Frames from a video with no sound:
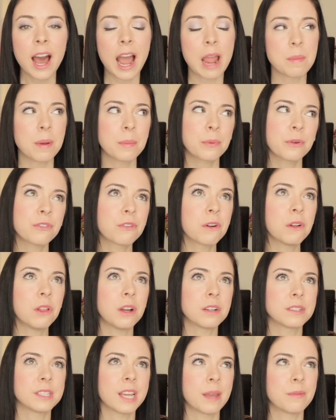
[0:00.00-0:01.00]
I remember for a
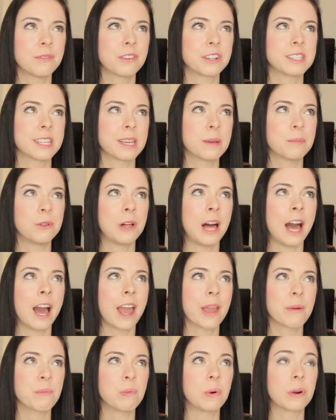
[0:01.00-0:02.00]
long time, for example,
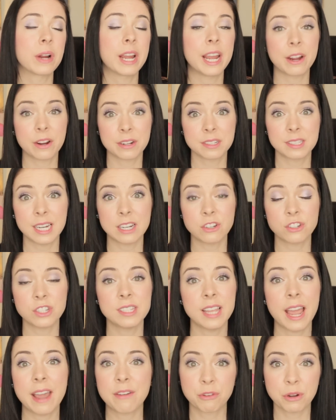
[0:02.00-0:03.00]
I wore hair
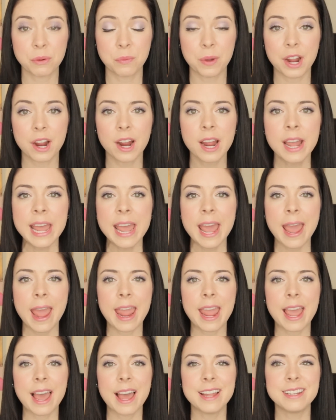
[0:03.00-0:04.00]
extensions everywhere.
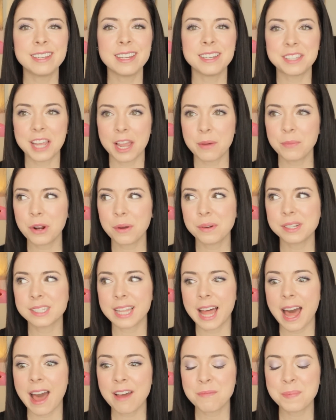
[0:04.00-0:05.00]
And Dan would always
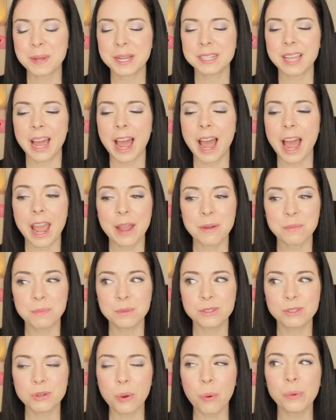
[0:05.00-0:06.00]
laugh because I
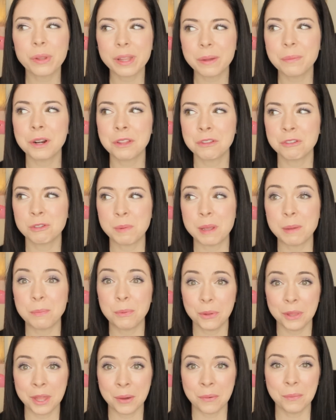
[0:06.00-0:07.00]
was totally one of those
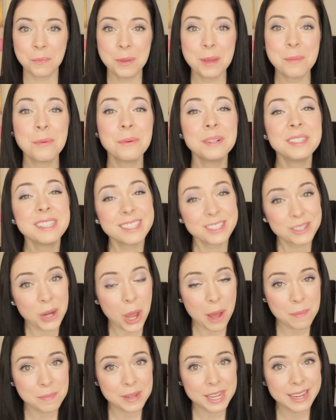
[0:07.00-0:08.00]
people that when people would
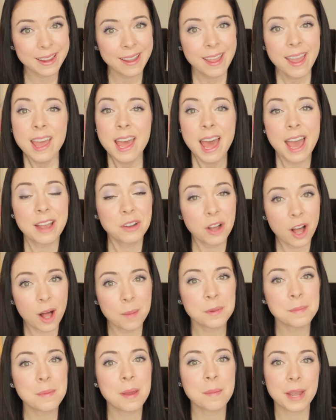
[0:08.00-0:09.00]
stop me and
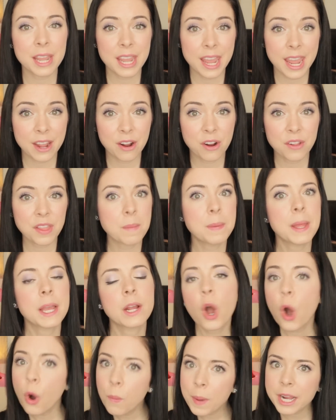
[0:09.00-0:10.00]
compliment my hair, they'd be
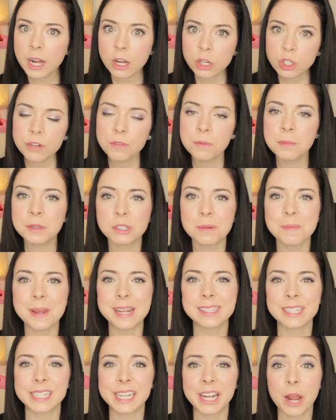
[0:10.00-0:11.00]
like, oh my gosh, you have the most
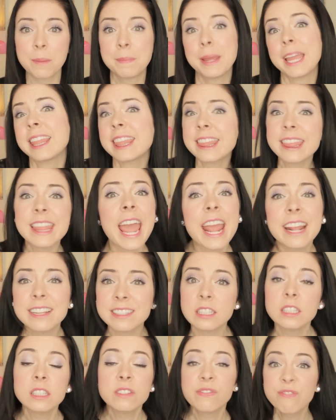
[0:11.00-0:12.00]
amazing hair. I'd be like,
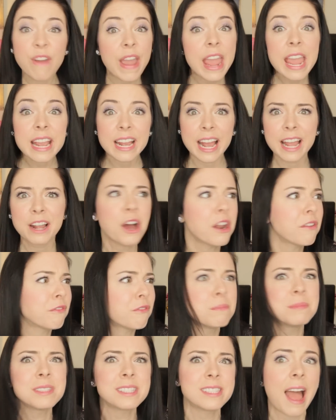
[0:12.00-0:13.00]
thanks, it's fake. I got it
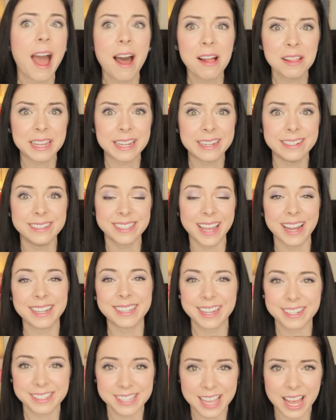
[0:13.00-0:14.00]
from Sally's. I'd
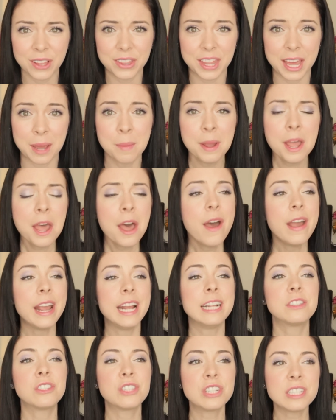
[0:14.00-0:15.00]
like tell them.
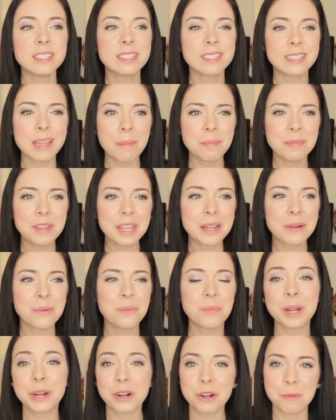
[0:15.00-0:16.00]
It's just
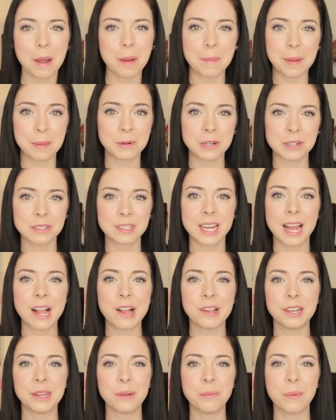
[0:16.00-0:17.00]
something weird about my
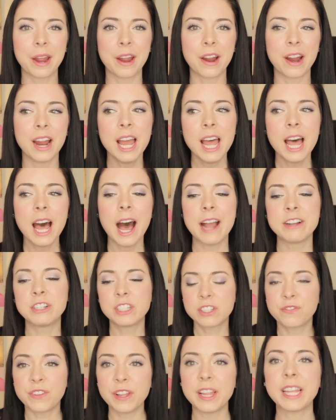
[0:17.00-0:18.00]
personality where I
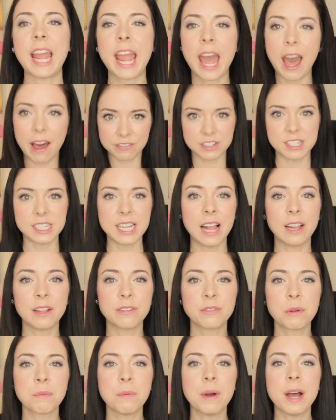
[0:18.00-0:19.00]
just feel like I have to tell
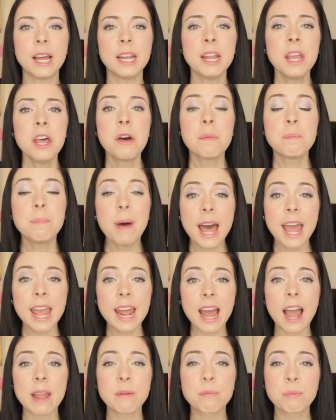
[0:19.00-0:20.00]
everyone.
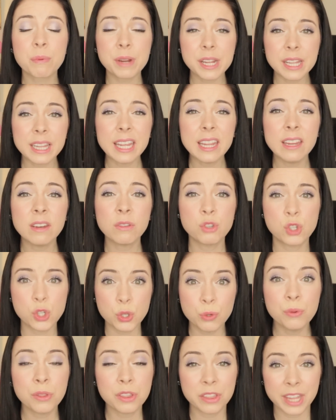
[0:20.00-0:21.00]
But I really
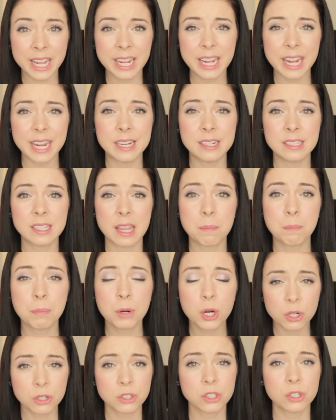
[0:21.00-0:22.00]
do think it is a
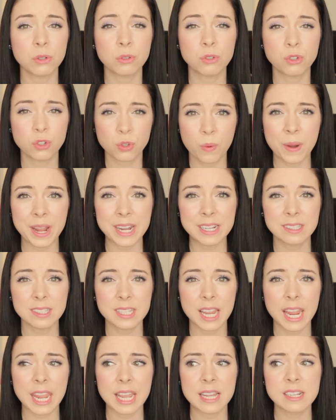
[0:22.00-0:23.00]
personal
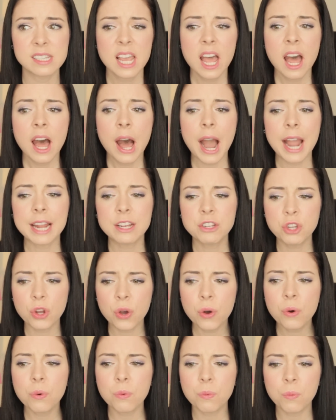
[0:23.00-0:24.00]
choice. And I
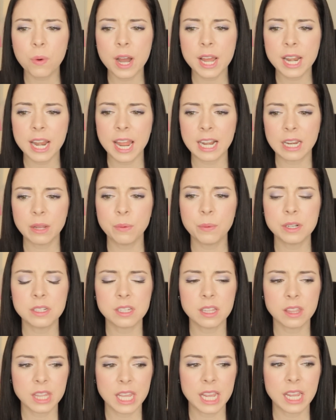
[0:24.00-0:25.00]
don't want anyone
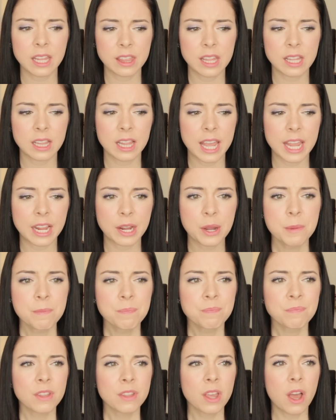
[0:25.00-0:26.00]
to think that like,
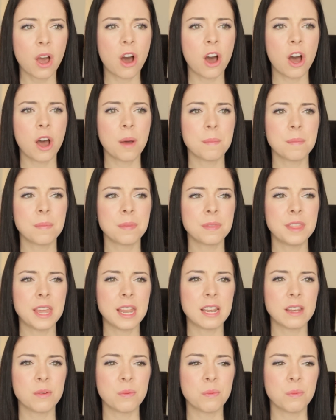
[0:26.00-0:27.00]

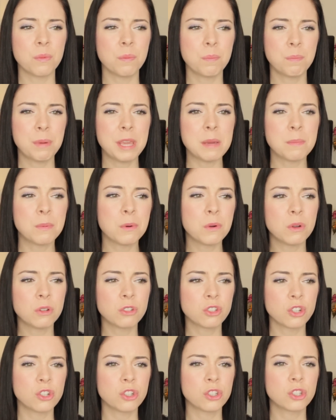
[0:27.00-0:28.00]
that people
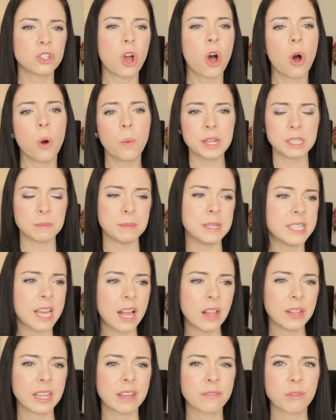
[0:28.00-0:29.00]
should just always be
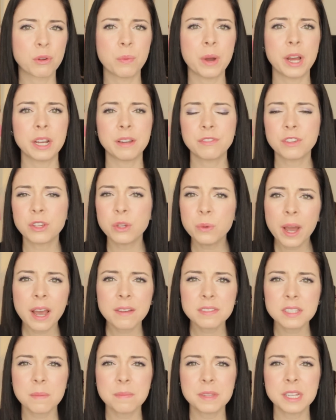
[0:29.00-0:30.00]
telling everyone. If you
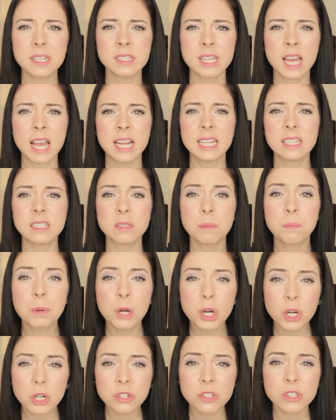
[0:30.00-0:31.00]
have something done, it's a
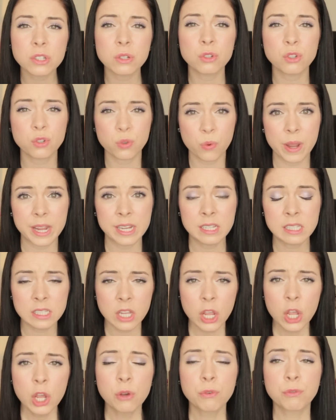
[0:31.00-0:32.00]
personal choice
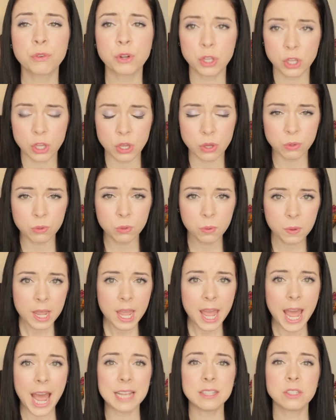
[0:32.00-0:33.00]
for you
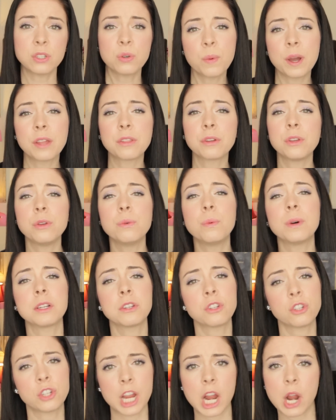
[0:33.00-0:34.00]
as to whether you want
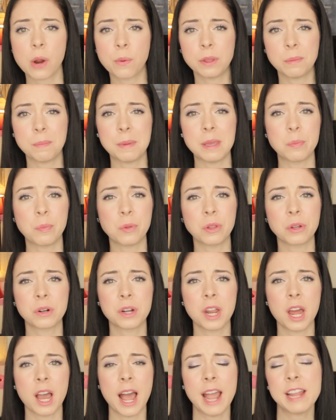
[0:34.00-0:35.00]
to share it with people or
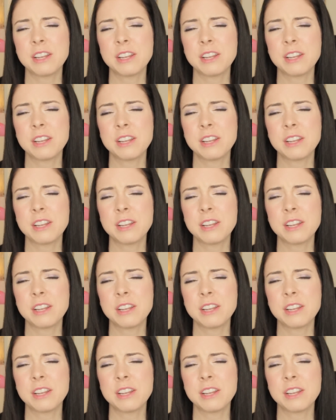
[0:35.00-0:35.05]
not.